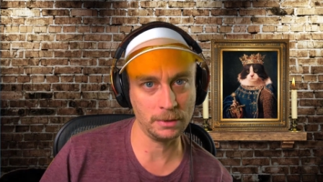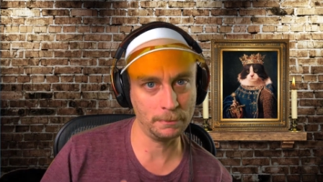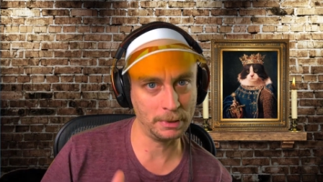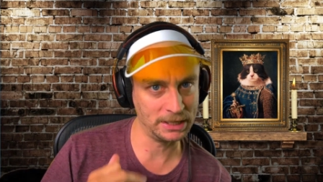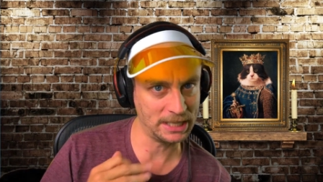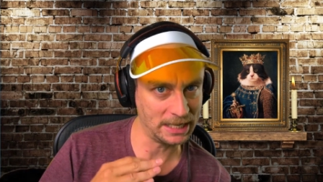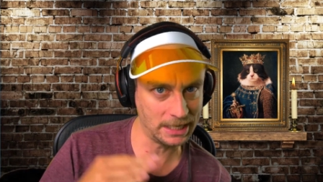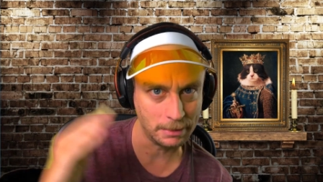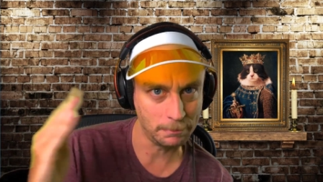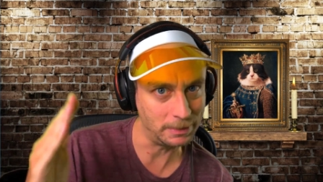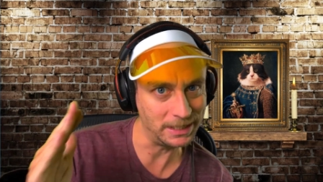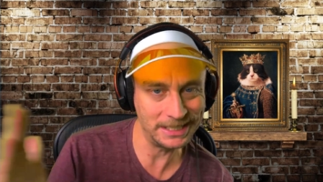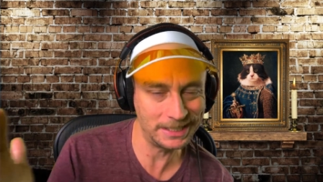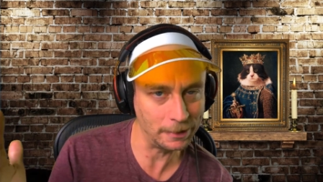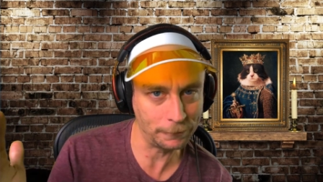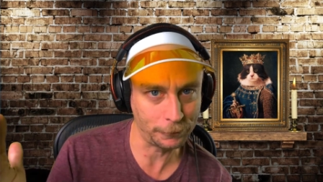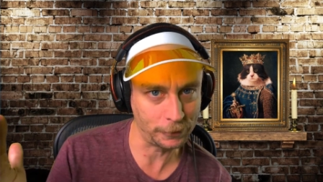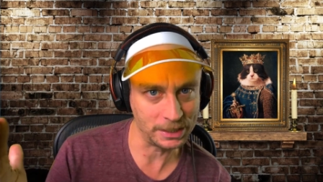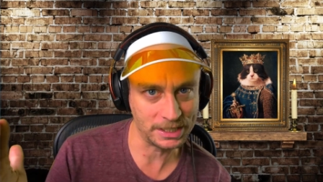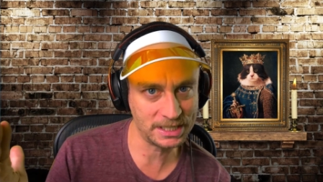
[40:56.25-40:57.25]
but they can be
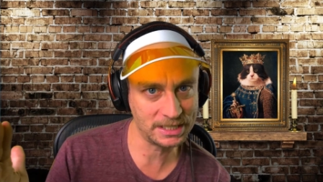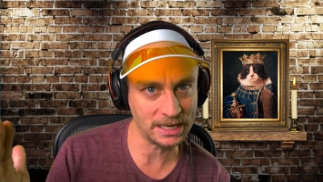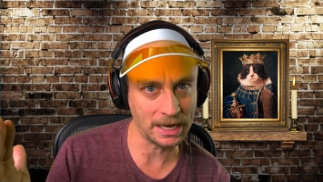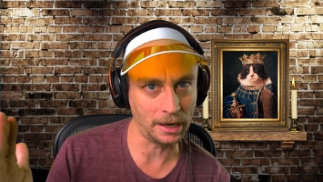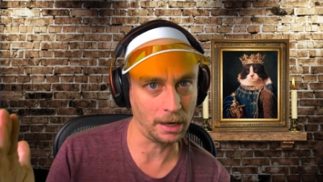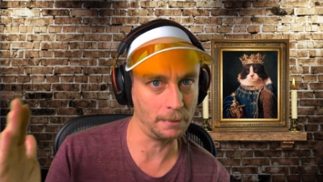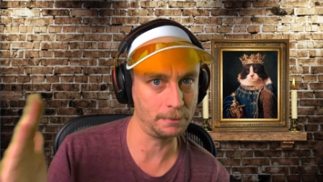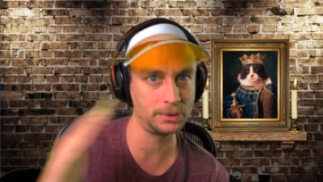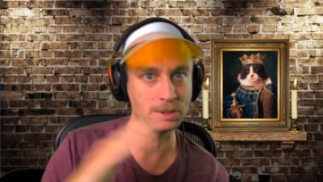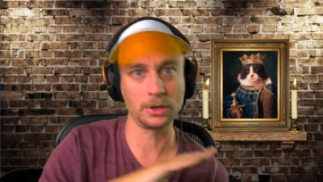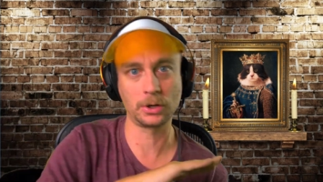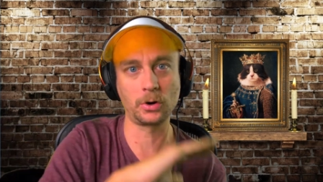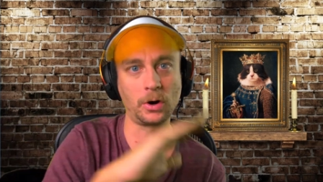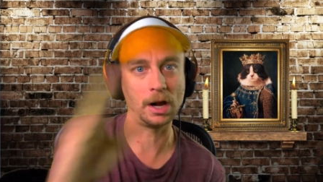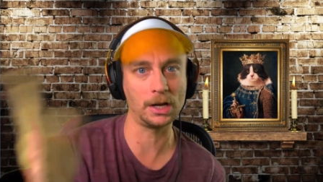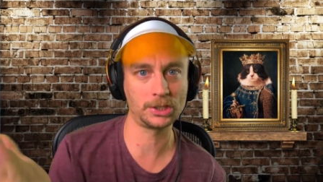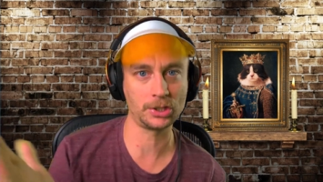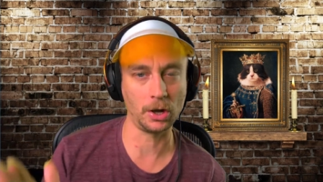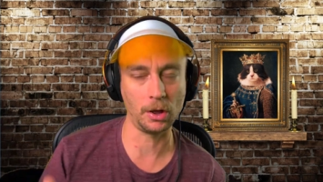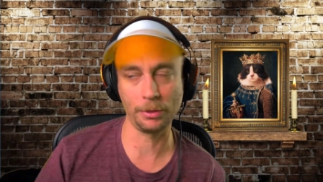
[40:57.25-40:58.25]
different setups
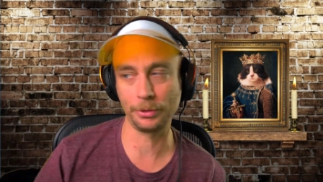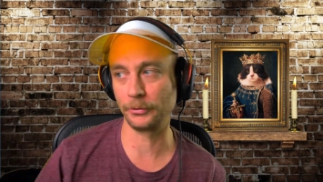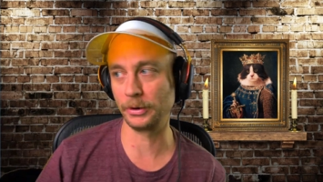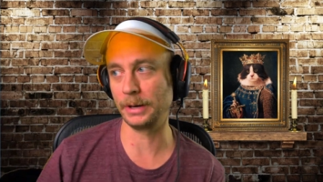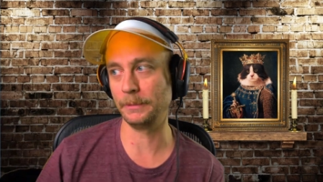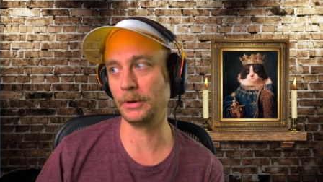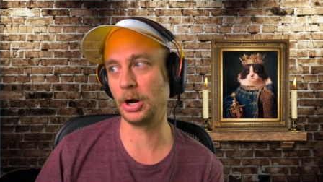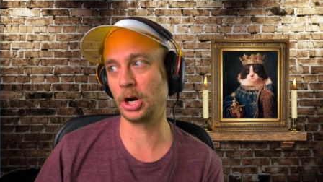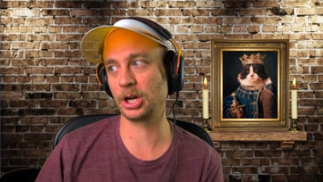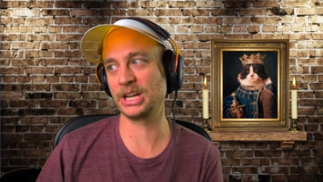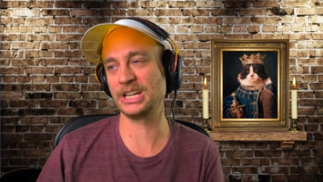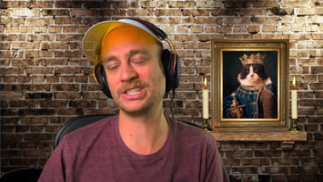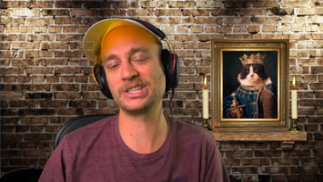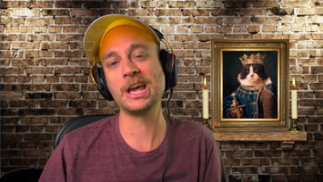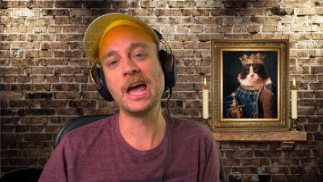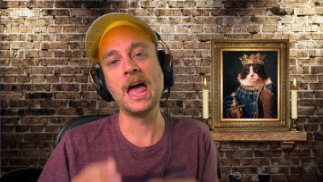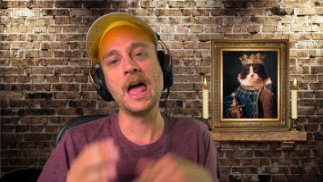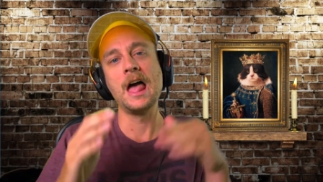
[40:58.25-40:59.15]
across all three markets.